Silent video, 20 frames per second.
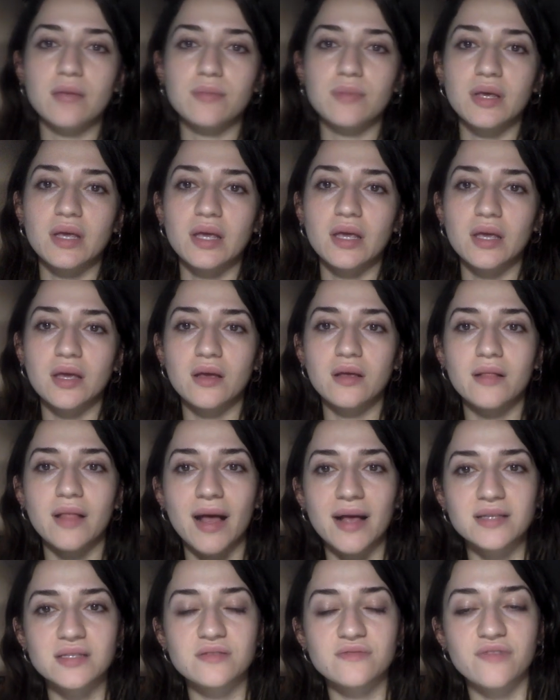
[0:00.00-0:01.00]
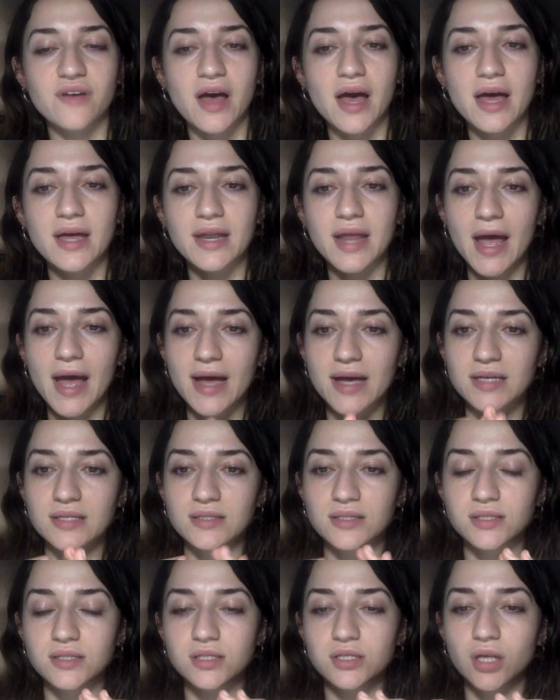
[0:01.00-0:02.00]
be classified
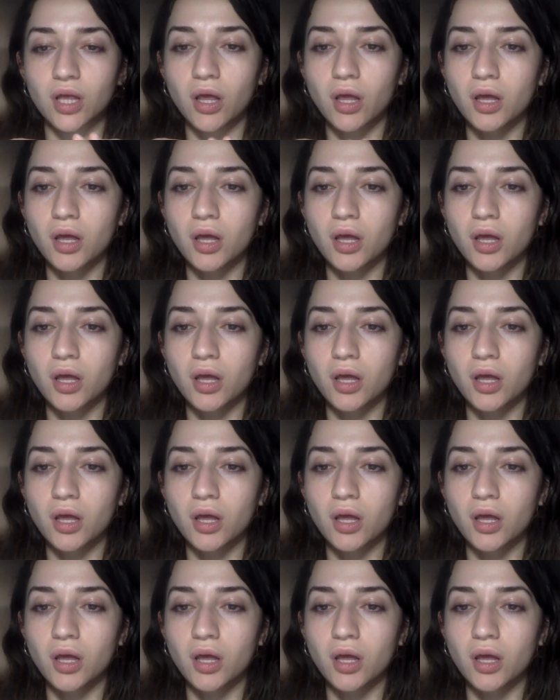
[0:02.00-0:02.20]
as